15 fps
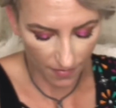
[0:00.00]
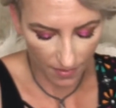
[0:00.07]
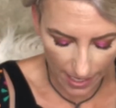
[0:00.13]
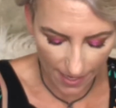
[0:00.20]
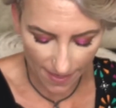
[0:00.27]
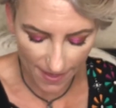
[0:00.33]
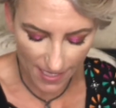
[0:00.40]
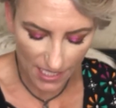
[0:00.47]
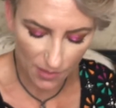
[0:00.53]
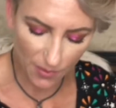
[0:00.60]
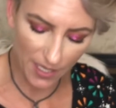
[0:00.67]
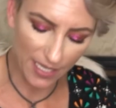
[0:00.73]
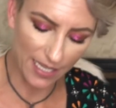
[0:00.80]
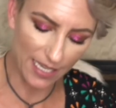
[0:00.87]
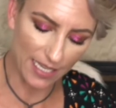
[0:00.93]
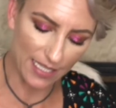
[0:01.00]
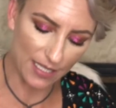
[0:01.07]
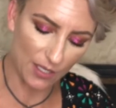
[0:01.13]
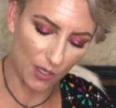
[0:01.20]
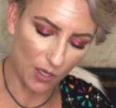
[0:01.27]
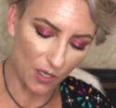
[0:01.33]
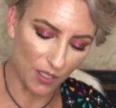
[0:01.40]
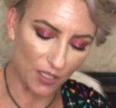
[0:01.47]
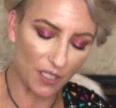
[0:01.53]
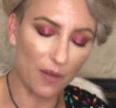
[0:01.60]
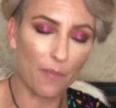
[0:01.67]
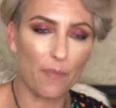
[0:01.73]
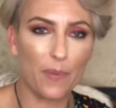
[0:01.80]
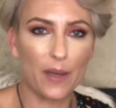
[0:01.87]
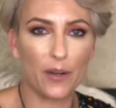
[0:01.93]
And this one is
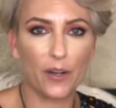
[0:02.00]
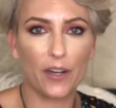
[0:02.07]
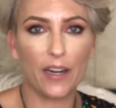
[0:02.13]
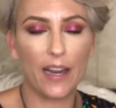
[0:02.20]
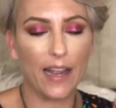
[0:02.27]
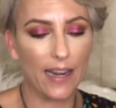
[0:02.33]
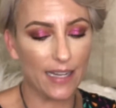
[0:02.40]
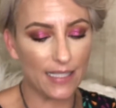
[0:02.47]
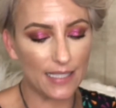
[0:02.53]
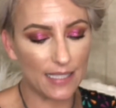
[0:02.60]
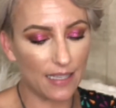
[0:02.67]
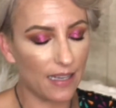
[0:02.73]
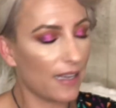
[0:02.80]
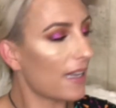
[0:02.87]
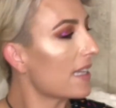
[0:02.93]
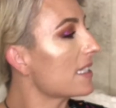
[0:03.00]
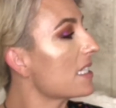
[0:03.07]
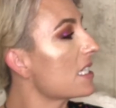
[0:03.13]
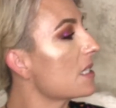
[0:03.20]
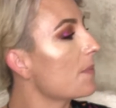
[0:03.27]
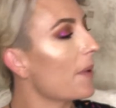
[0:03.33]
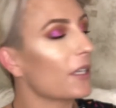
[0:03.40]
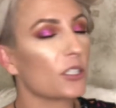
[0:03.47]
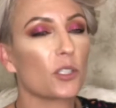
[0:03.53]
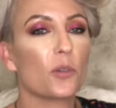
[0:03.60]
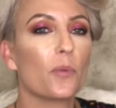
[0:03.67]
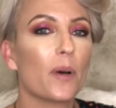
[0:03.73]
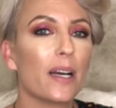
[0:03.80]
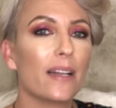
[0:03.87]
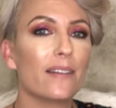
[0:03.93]
called Bitter and it's it's a special
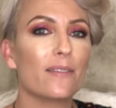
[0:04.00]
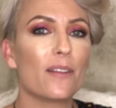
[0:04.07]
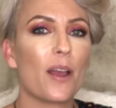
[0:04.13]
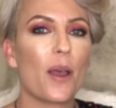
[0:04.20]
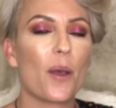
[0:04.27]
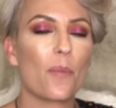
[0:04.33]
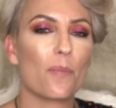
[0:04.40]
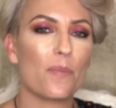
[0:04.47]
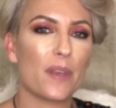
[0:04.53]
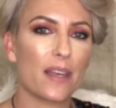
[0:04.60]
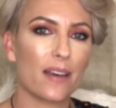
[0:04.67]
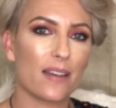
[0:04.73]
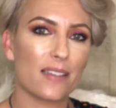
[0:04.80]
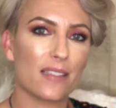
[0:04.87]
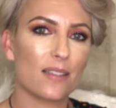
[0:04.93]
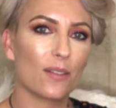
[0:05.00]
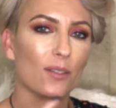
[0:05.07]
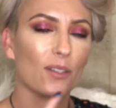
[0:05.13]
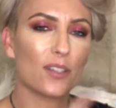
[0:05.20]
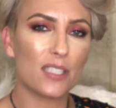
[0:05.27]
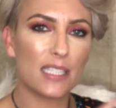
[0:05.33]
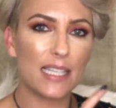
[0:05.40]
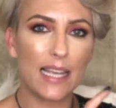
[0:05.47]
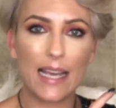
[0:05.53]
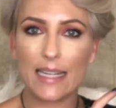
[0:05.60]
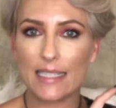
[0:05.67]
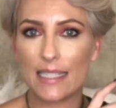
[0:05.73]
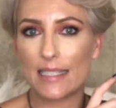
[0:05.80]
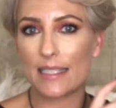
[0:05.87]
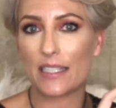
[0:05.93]
one because Looxi
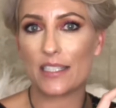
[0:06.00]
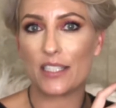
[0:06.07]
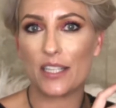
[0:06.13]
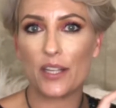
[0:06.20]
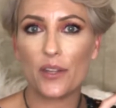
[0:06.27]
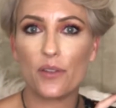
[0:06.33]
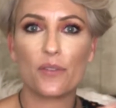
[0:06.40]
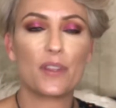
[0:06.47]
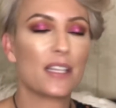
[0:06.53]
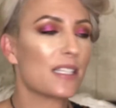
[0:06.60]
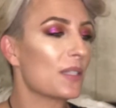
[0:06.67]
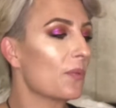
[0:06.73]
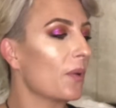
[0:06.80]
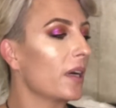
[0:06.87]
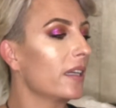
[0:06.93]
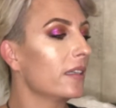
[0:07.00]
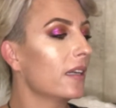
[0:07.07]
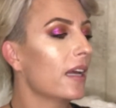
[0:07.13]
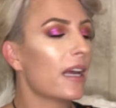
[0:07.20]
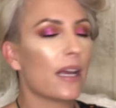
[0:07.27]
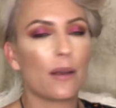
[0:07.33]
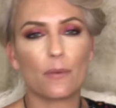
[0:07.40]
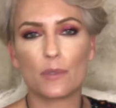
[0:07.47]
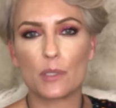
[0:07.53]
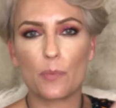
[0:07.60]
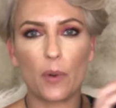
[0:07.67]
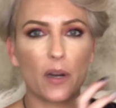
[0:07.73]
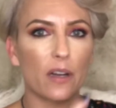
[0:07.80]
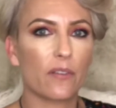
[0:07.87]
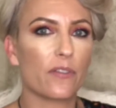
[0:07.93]
had discontinued this one. It was
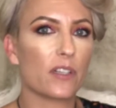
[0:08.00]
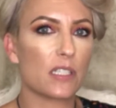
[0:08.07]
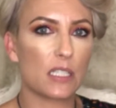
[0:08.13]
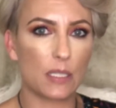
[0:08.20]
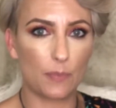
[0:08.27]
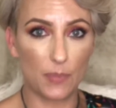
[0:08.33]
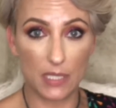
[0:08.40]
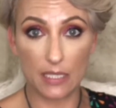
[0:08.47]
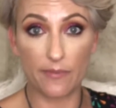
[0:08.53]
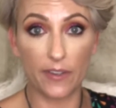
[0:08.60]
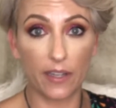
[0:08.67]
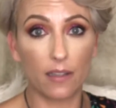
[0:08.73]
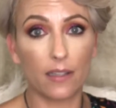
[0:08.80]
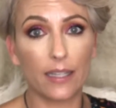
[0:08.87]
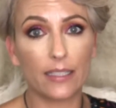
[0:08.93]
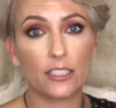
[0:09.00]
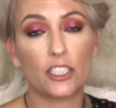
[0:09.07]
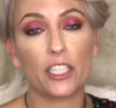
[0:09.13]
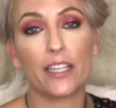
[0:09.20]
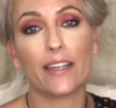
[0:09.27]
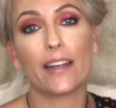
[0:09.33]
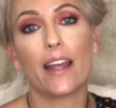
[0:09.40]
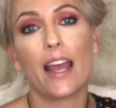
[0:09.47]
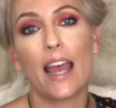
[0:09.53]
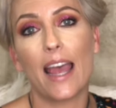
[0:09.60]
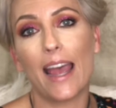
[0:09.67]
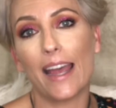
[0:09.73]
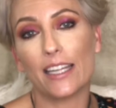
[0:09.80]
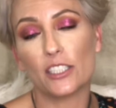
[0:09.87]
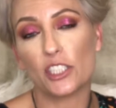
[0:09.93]
part of a specific collection
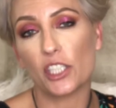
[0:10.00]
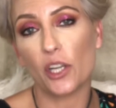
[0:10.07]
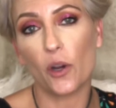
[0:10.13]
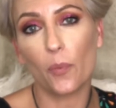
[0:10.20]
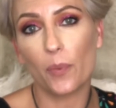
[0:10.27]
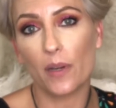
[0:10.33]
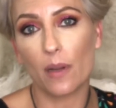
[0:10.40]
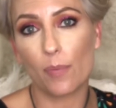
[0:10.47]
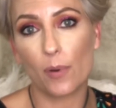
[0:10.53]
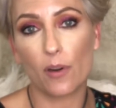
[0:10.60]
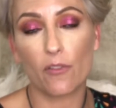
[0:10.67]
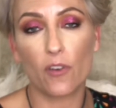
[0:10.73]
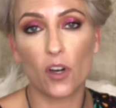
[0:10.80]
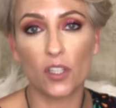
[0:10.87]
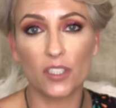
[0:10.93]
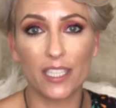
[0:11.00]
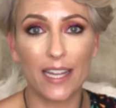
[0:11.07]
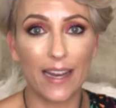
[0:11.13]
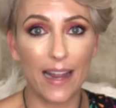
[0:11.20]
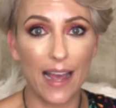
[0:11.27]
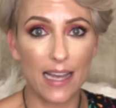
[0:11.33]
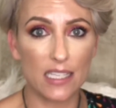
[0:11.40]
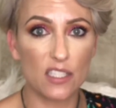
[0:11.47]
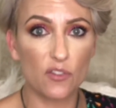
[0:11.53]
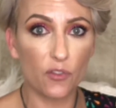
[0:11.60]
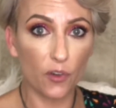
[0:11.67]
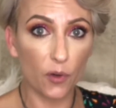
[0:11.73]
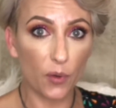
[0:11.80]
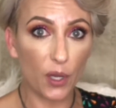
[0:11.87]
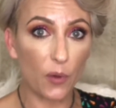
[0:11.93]
and she opened up her vault and asked
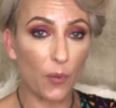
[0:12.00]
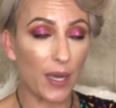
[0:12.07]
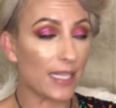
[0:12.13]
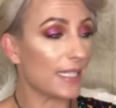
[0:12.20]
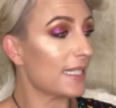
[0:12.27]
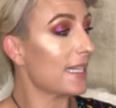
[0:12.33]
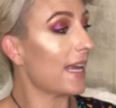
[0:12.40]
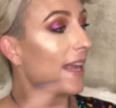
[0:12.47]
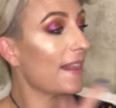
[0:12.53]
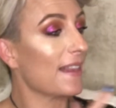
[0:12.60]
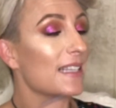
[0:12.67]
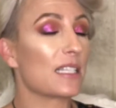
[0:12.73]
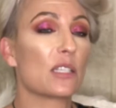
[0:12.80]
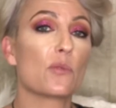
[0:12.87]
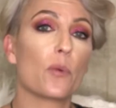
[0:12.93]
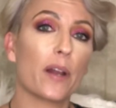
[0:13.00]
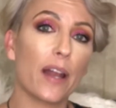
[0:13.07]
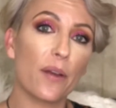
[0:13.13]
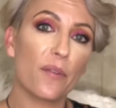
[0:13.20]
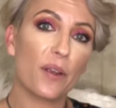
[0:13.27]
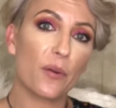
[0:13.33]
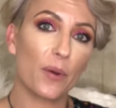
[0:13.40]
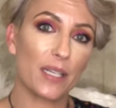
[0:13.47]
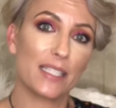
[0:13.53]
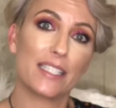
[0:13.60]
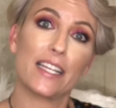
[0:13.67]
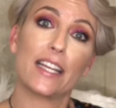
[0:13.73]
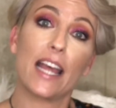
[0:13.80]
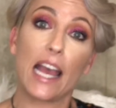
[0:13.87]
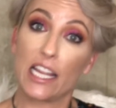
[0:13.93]
for requests and this is one I
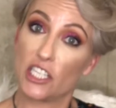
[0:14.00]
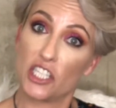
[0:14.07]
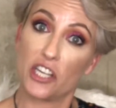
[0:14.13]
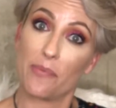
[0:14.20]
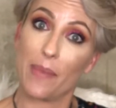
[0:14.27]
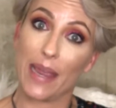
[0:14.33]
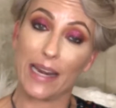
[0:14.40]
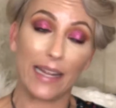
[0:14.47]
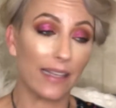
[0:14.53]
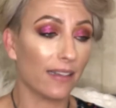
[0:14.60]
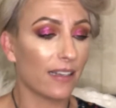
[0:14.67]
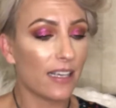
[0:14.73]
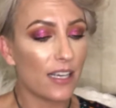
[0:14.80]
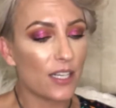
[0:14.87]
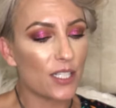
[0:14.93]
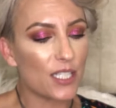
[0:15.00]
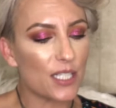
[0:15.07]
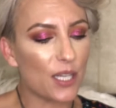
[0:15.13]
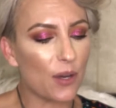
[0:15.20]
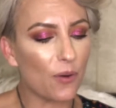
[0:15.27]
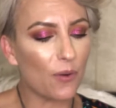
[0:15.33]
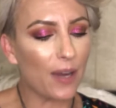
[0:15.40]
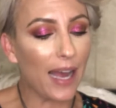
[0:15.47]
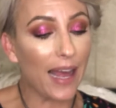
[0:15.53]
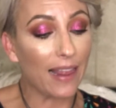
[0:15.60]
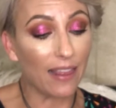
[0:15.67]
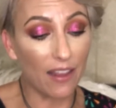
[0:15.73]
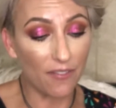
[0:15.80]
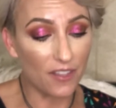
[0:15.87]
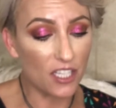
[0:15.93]
requested and she made it. So I
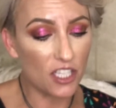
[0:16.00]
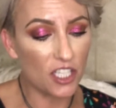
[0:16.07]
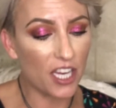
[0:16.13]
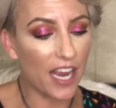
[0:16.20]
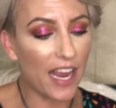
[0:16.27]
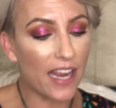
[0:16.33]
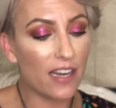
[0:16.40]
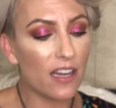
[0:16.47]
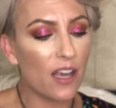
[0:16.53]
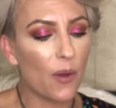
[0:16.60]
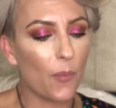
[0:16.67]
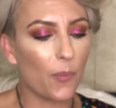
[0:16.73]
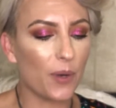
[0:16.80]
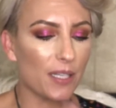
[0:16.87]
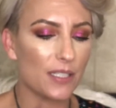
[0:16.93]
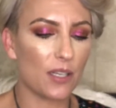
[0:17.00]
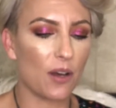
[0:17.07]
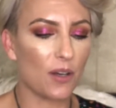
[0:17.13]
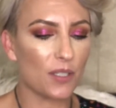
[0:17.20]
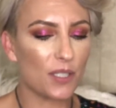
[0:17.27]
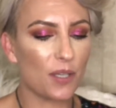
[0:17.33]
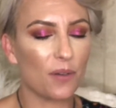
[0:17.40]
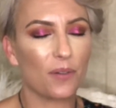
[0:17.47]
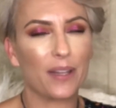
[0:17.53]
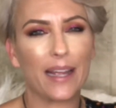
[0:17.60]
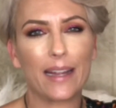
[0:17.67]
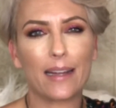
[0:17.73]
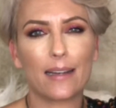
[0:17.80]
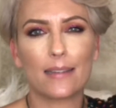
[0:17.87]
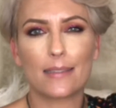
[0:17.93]
love the shade, but it's also
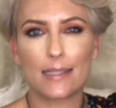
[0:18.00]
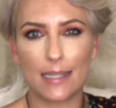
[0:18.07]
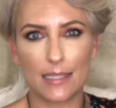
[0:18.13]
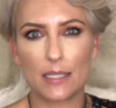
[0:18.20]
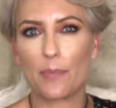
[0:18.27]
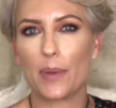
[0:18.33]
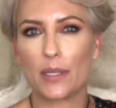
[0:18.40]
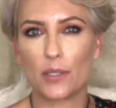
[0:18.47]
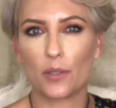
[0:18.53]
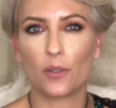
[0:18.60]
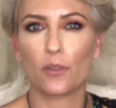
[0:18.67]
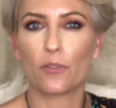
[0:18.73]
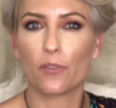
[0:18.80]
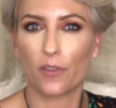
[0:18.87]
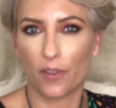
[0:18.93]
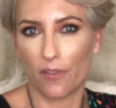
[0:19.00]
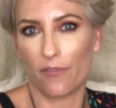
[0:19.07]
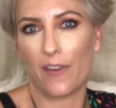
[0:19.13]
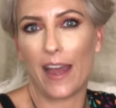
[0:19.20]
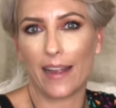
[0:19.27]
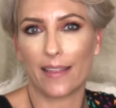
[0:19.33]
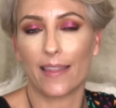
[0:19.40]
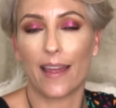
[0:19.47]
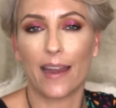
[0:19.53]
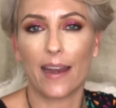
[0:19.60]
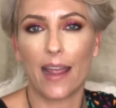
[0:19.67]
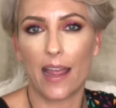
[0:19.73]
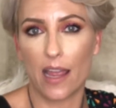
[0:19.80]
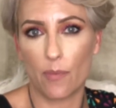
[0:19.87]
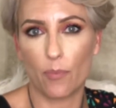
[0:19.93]
like sentimental for the fact that
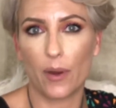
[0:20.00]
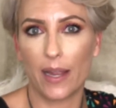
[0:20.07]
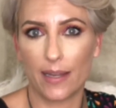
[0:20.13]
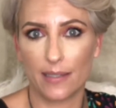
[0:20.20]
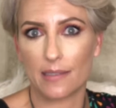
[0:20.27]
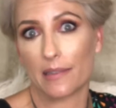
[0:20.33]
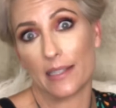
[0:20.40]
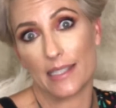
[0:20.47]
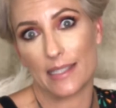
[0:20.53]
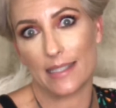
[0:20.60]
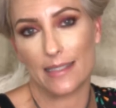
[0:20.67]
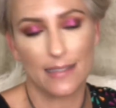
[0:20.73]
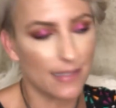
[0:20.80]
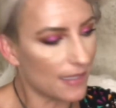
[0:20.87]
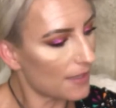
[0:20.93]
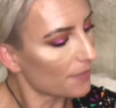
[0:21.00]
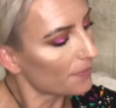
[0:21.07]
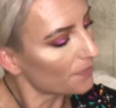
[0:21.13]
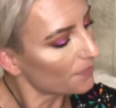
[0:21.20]
a brand listens.